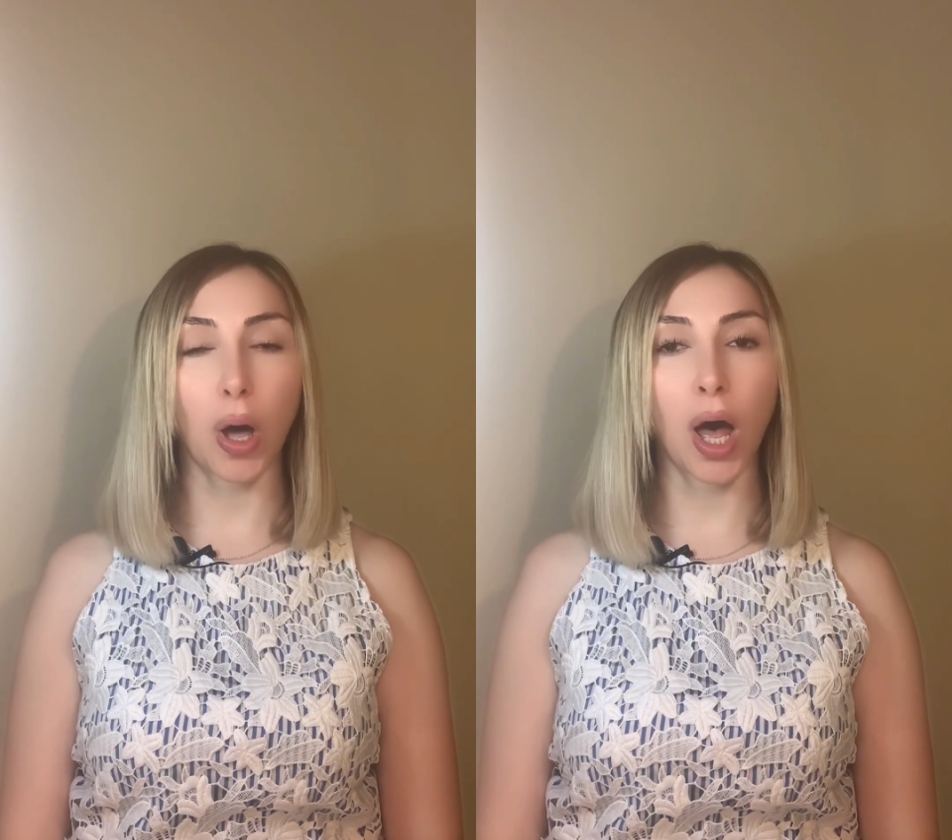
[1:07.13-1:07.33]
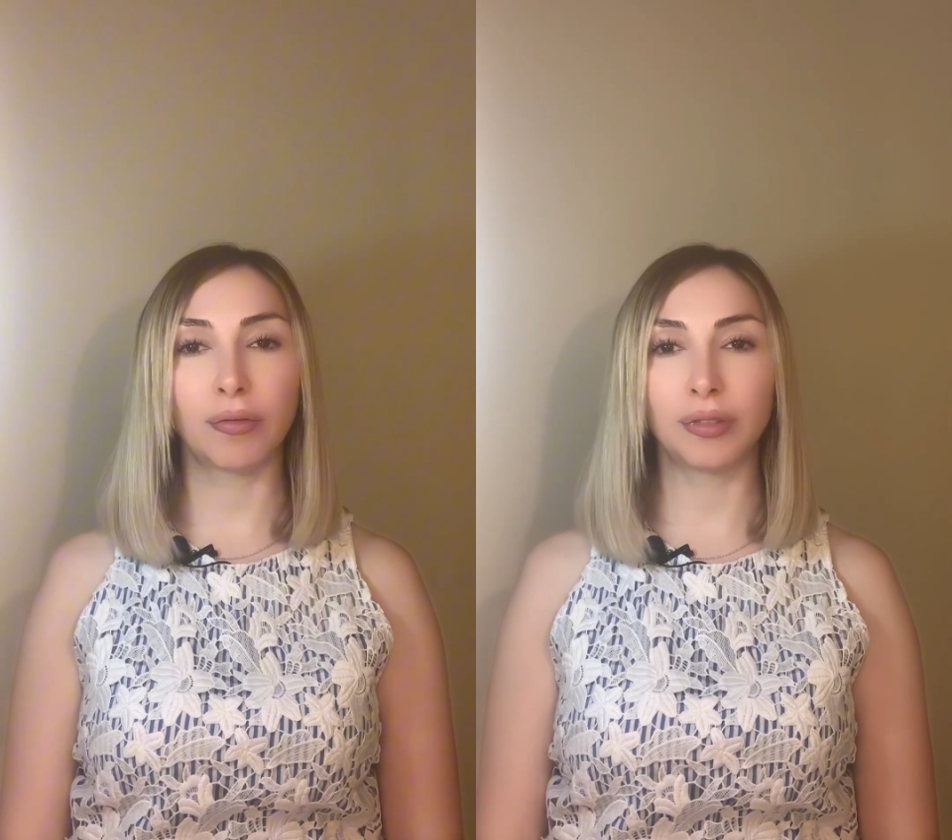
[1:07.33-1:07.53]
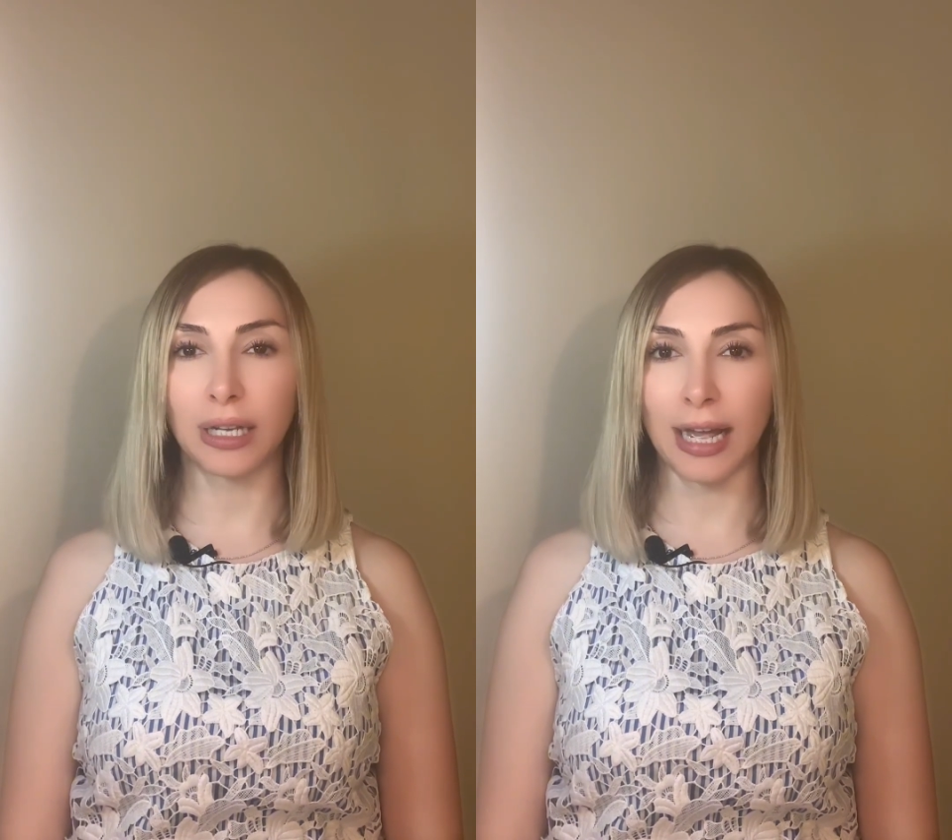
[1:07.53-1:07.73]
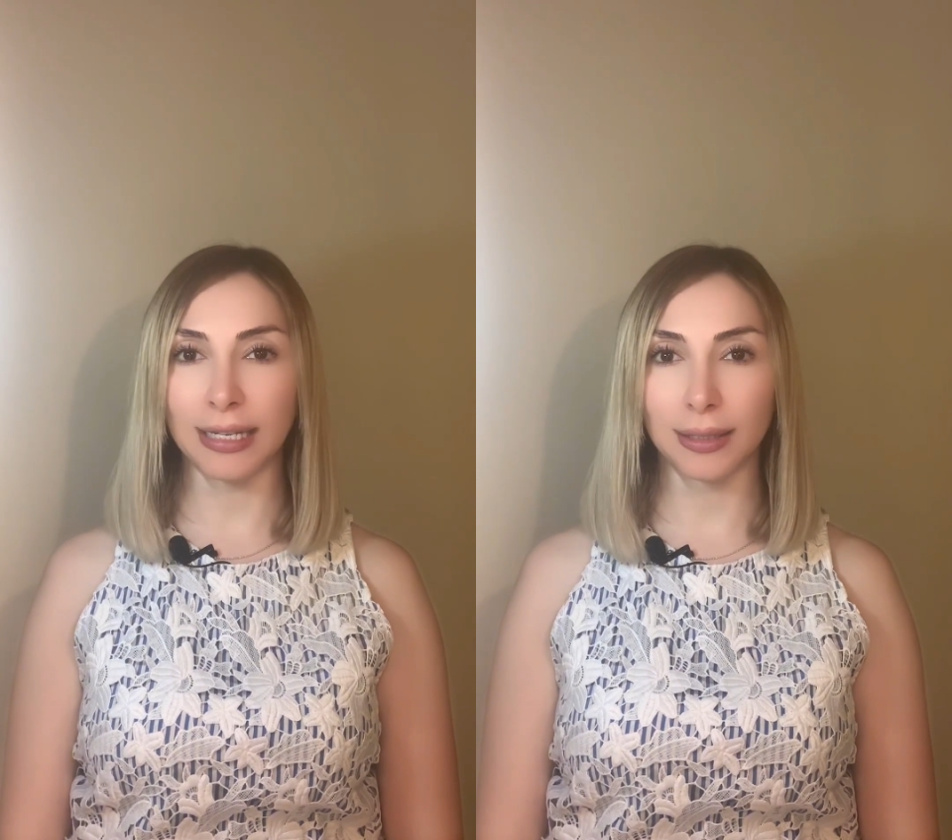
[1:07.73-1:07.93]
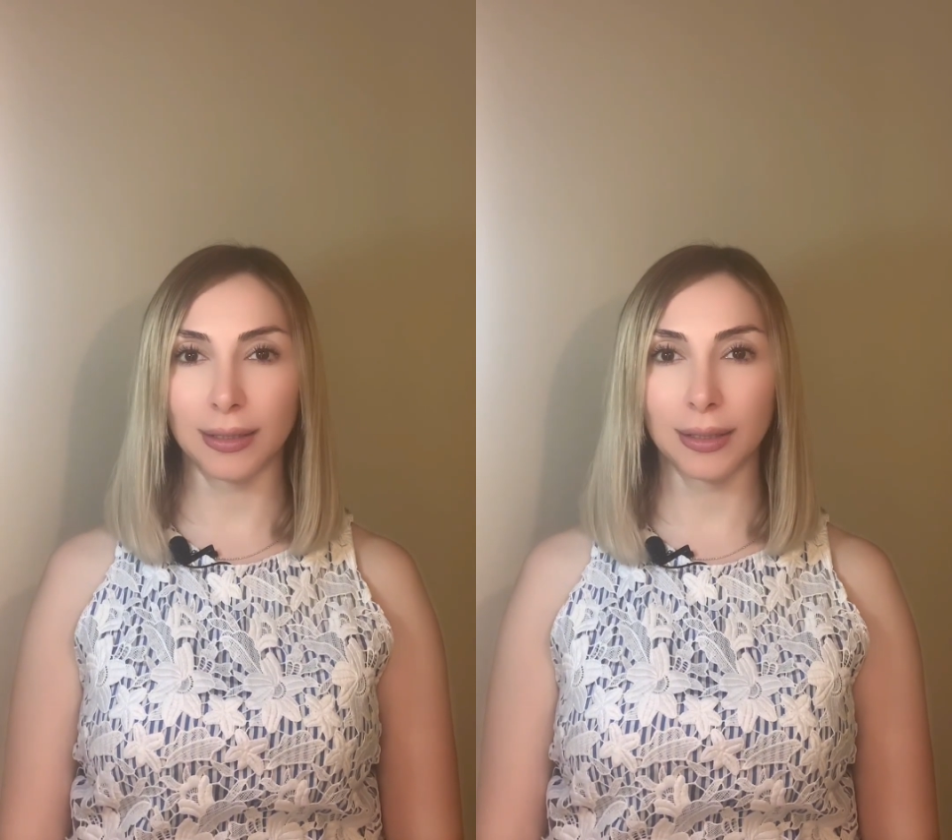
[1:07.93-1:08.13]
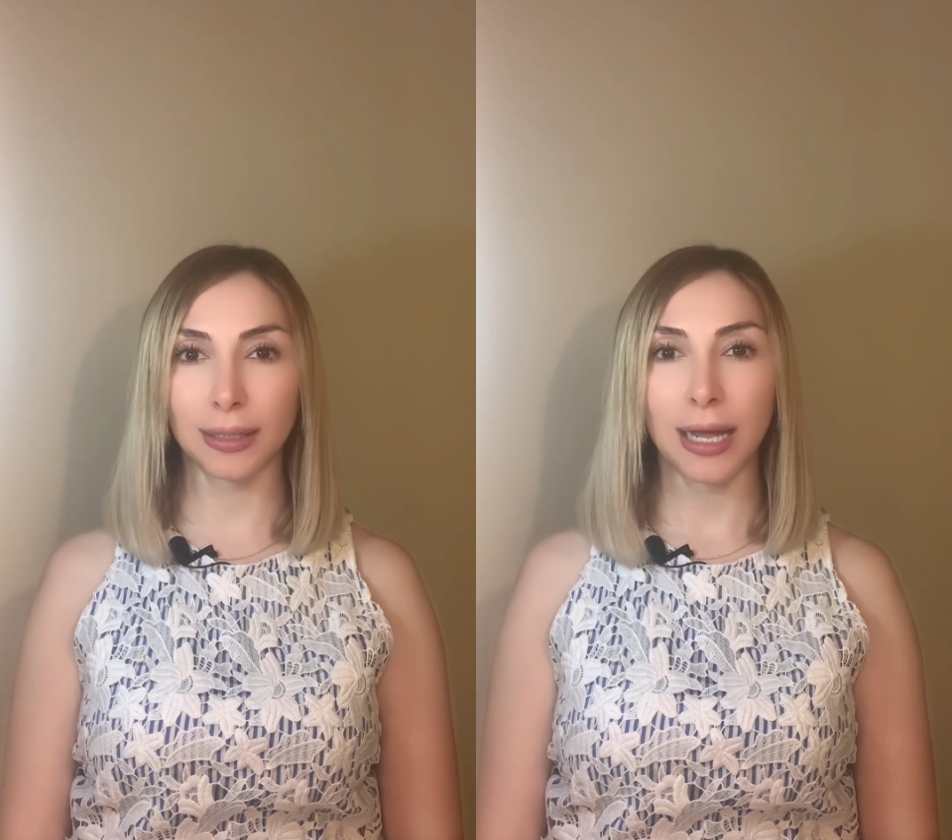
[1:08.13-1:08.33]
of the license.